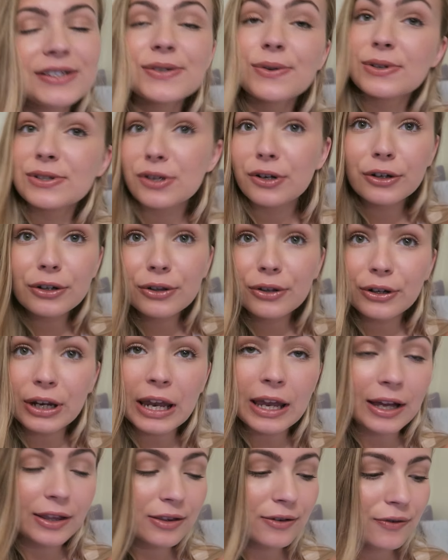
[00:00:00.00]
So I started
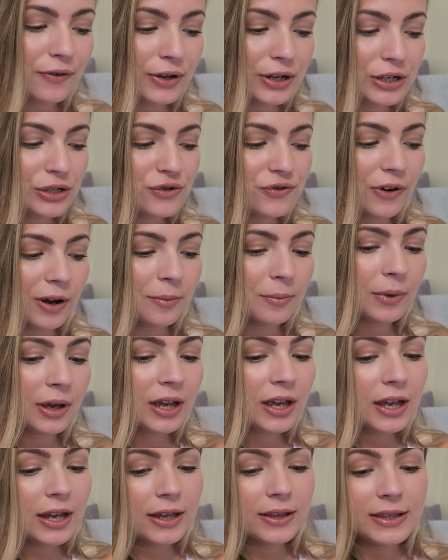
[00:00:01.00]
looking at the footage from
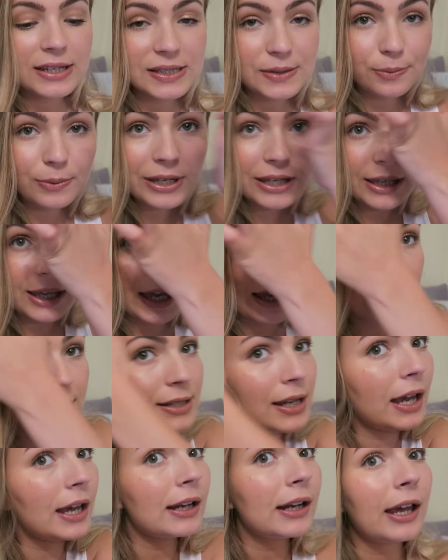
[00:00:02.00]
this
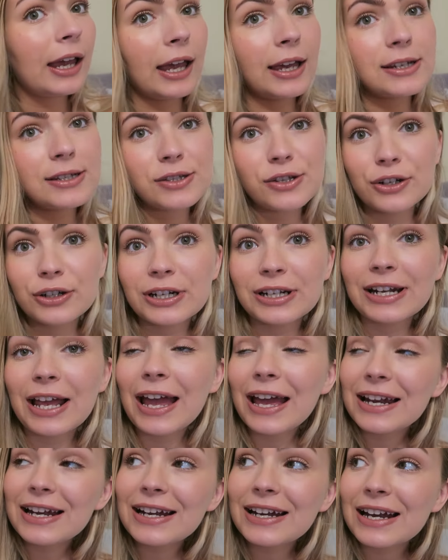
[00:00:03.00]
weekend and I started
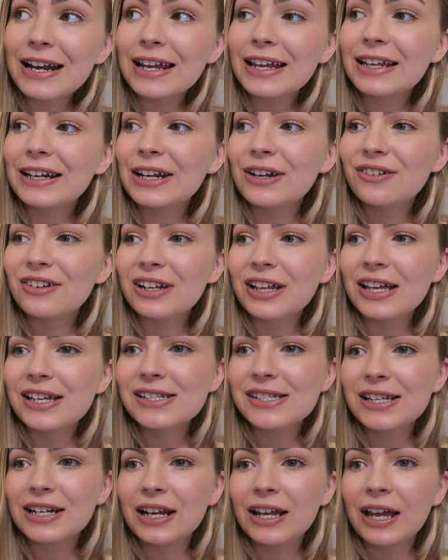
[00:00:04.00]
editing and I
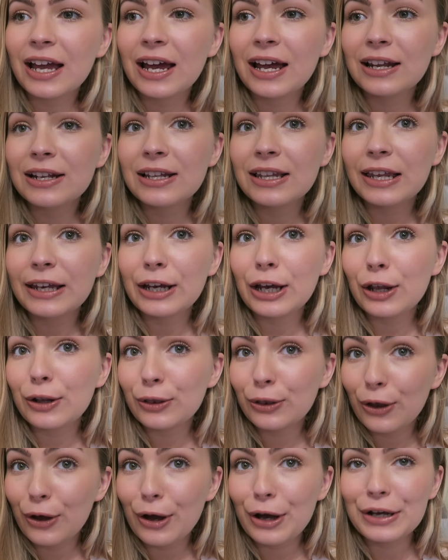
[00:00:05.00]
realized that I had like a
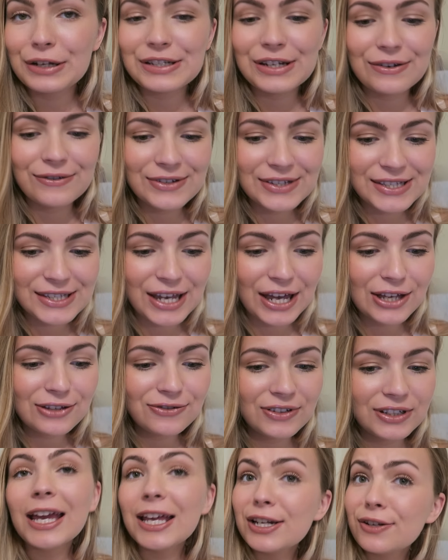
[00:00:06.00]
lot of
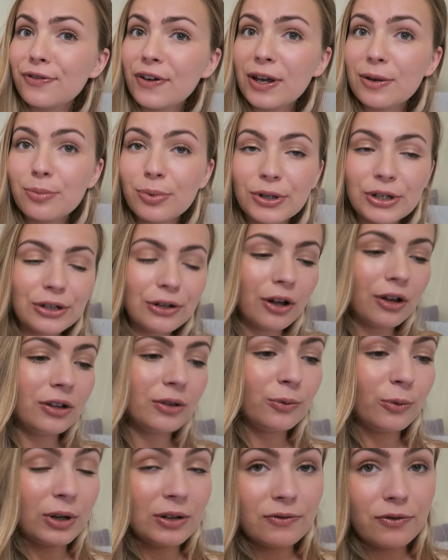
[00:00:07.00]
stuff. And if I had put it all
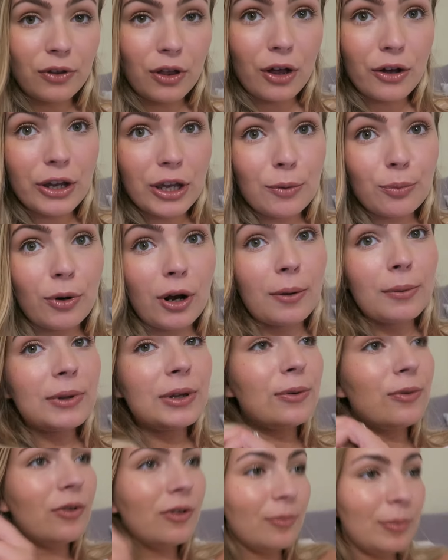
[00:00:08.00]
in one vlog, it
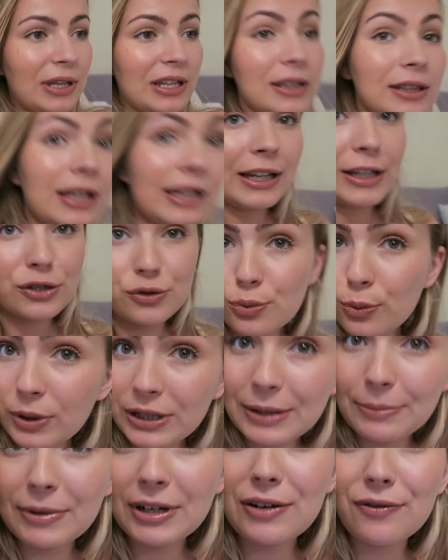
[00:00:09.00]
probably would have been like a
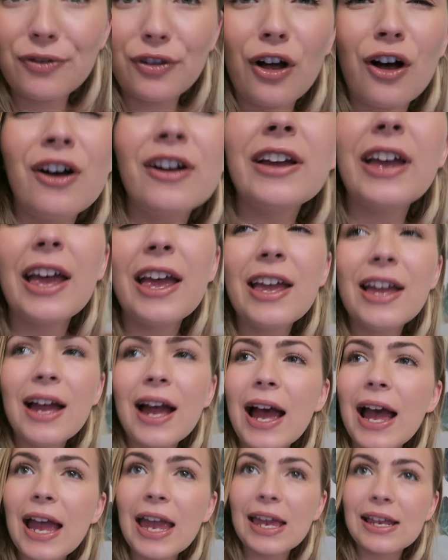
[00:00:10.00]
20 minute vlog.
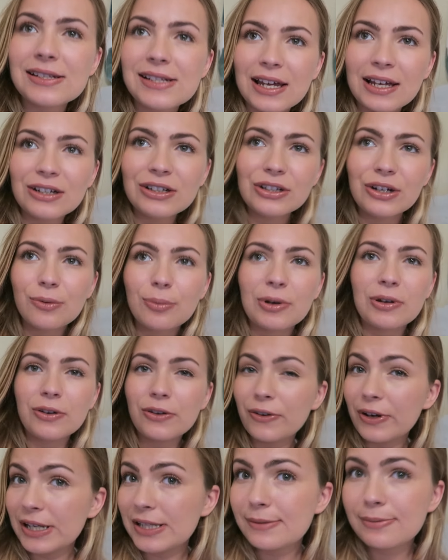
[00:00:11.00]
And I don't know about
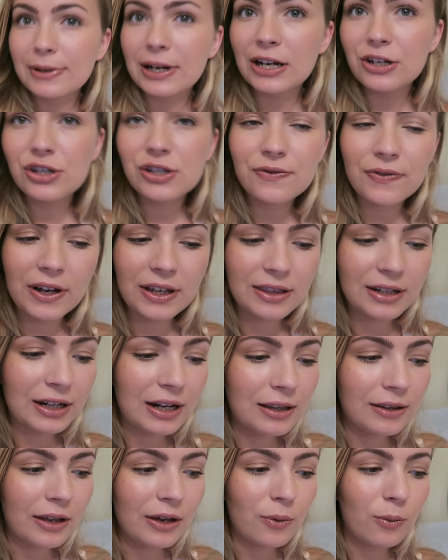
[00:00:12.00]
you guys, but I just find that
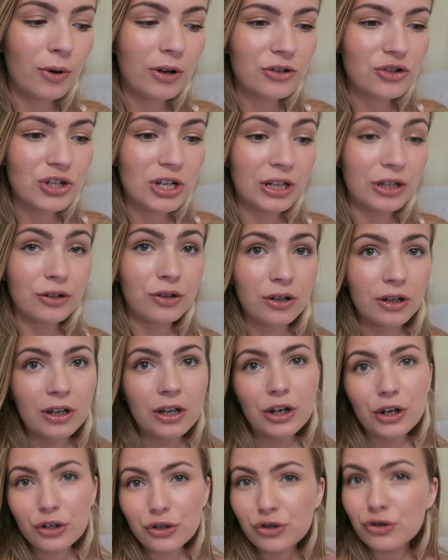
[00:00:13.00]
I like watching
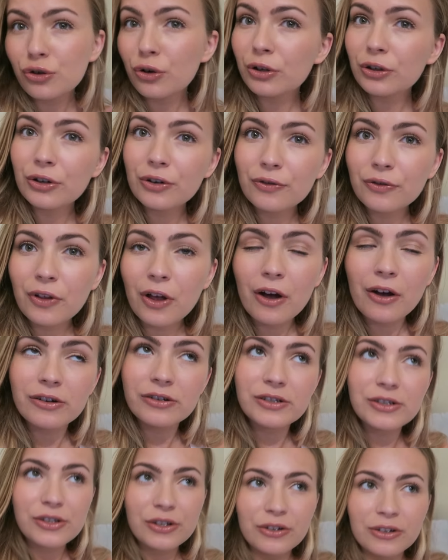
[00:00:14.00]
shorter
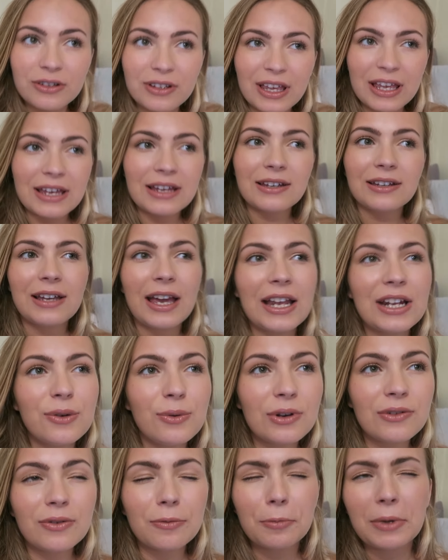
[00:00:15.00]
vlogs or like
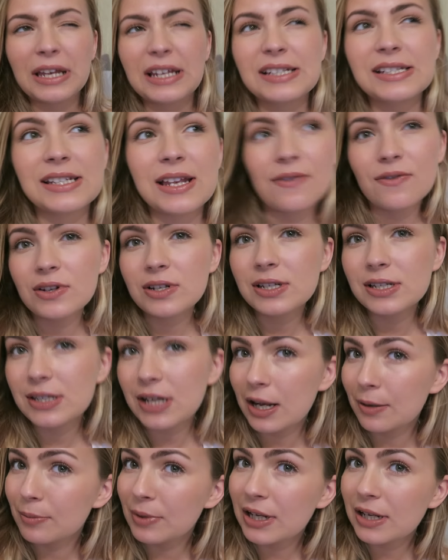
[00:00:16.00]
anywhere from like 7 to
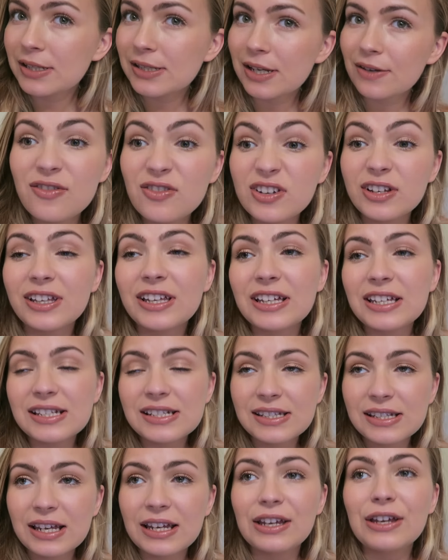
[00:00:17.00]
10 minutes I feel like
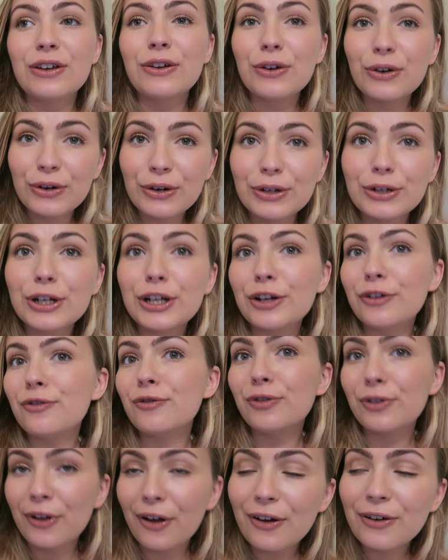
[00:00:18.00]
is like a good
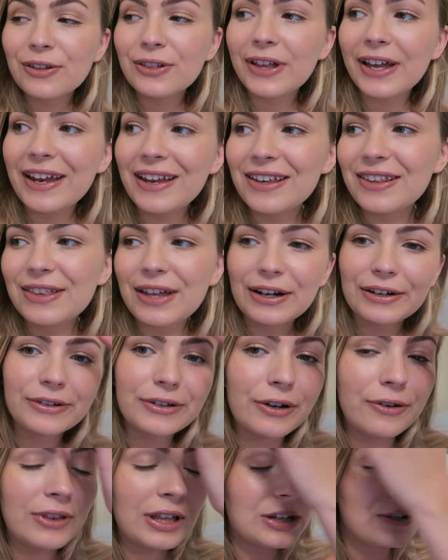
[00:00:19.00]
vlog length. I don't
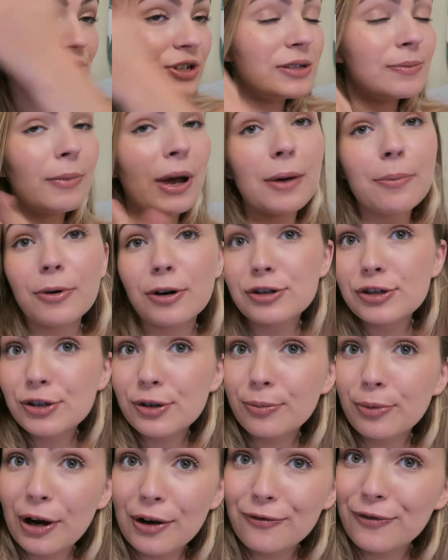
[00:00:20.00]
know, that's just my
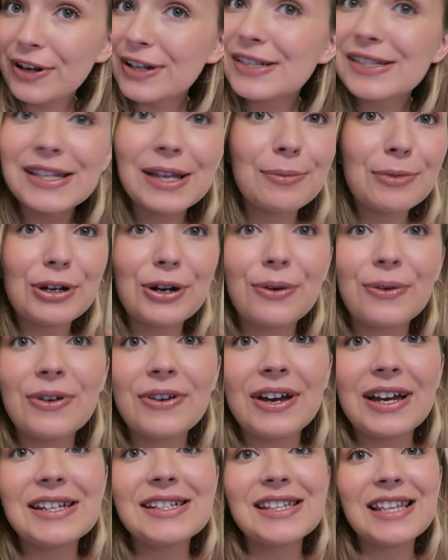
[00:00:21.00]
personal preference. Let me know what
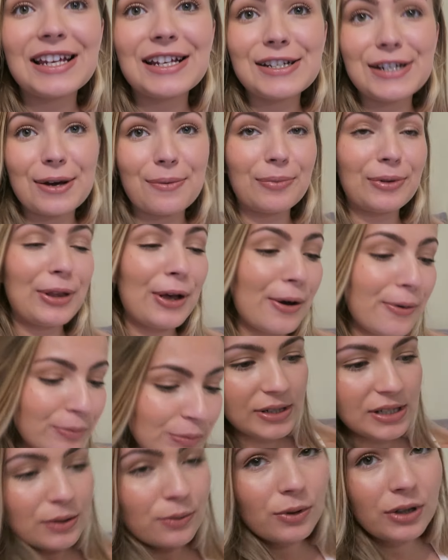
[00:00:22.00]
you guys think down below.
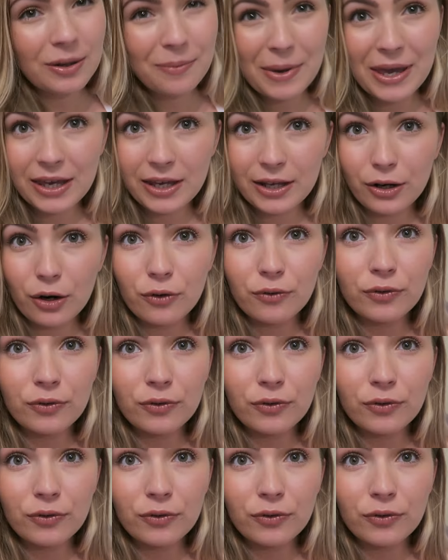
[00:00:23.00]
But I didn't want to make it